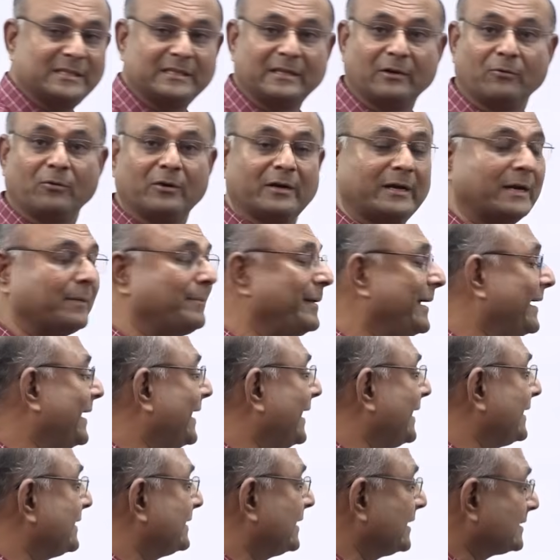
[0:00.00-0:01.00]
they won't remain
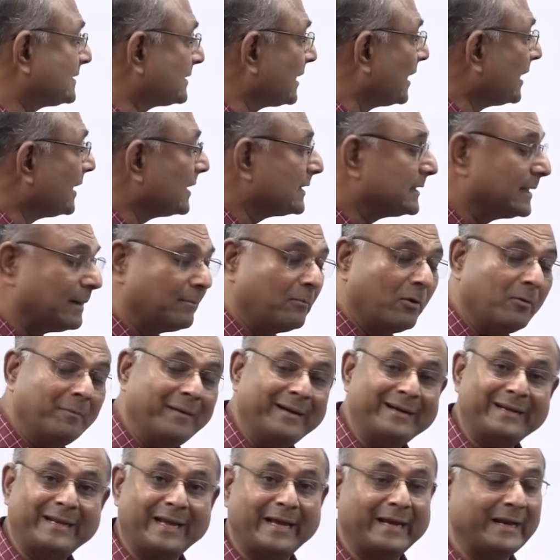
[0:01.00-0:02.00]
like this. The
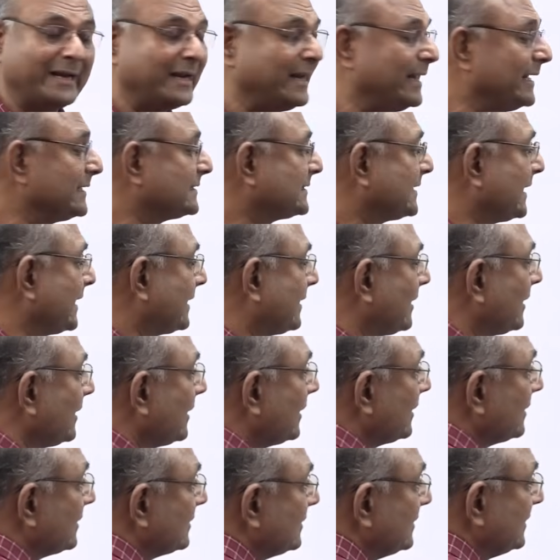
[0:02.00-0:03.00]
moment I release it,
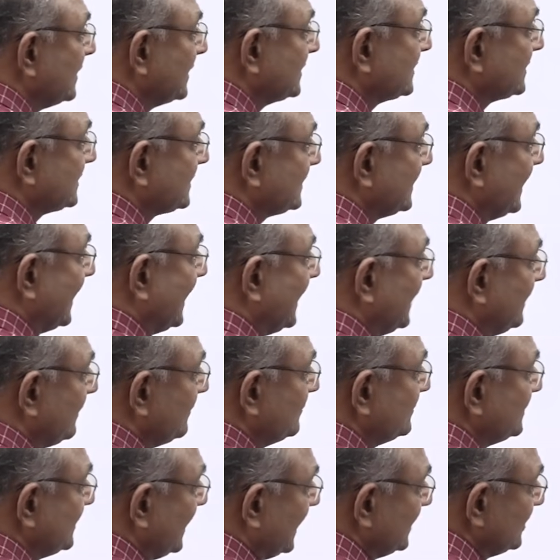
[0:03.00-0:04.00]
this
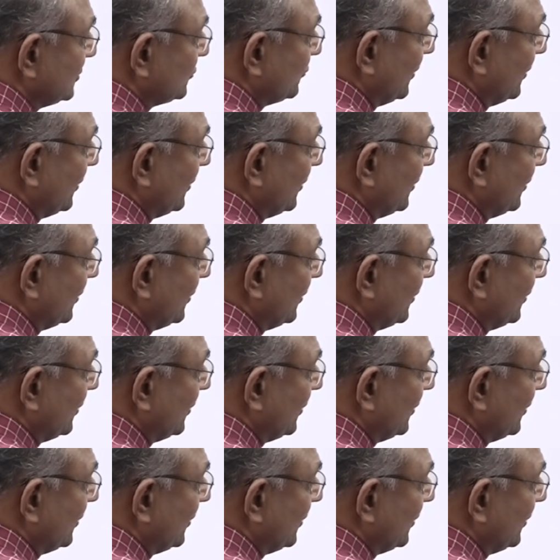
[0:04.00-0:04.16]
negative charge is